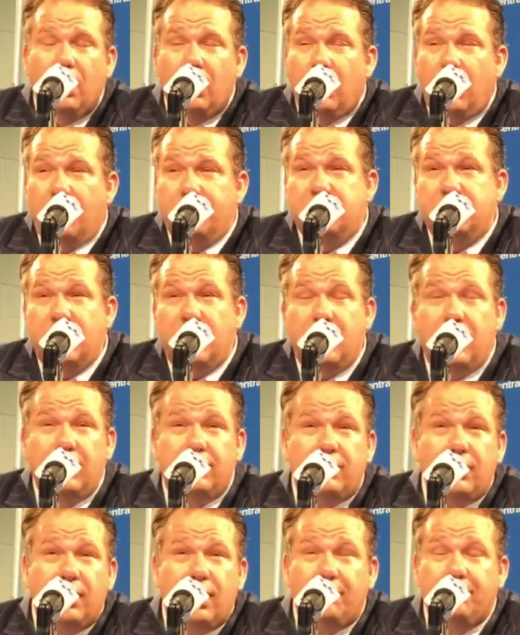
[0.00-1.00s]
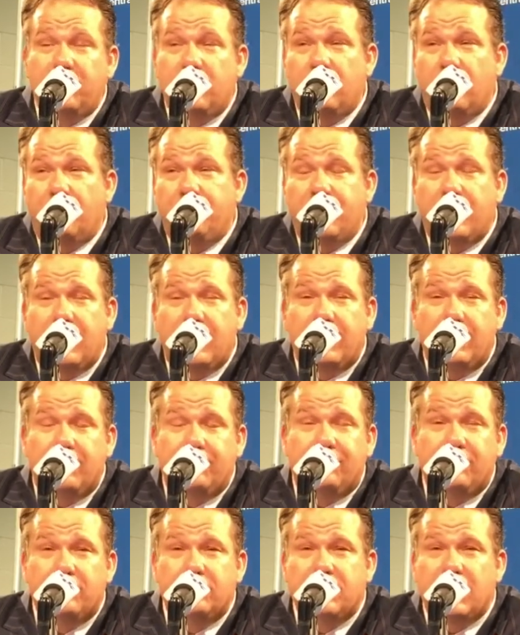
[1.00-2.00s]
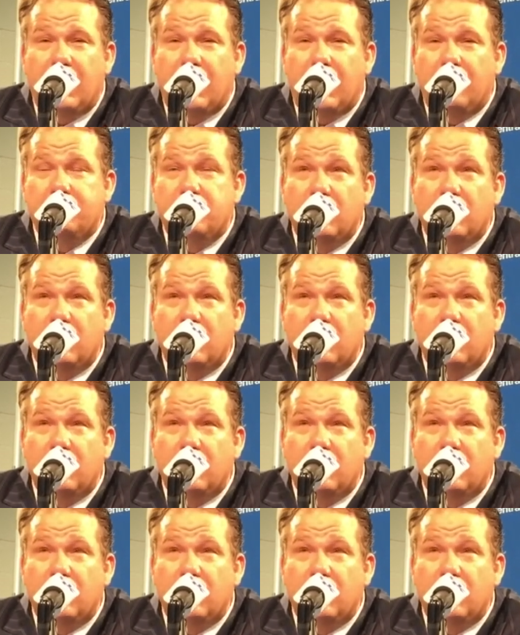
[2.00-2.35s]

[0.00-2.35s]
I'm standing out there. I'm, you know, I've been out here a few times.